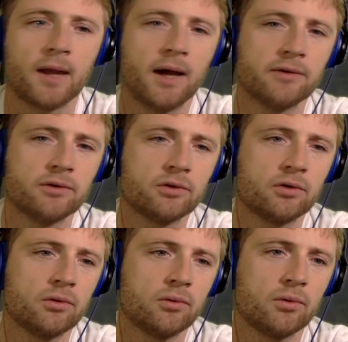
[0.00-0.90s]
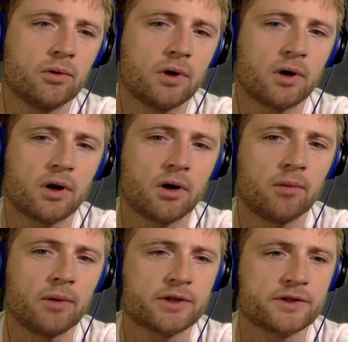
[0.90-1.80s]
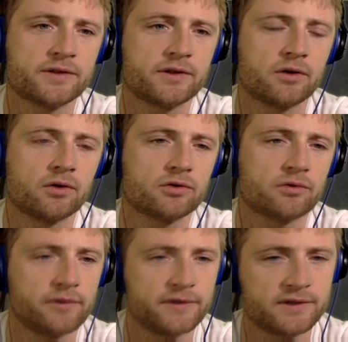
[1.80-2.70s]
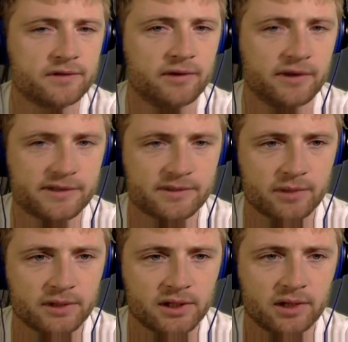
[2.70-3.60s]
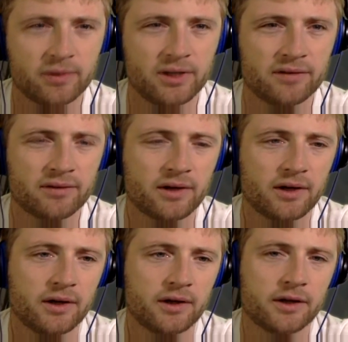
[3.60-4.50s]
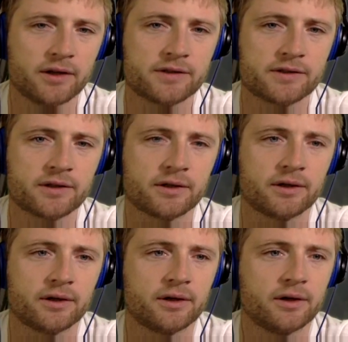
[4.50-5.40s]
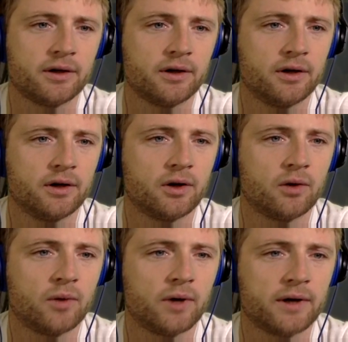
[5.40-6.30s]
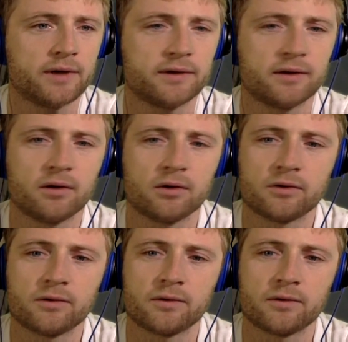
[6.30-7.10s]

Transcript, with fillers: I don't know how much is the cost of this device, but I believe it's uh, quite a lot.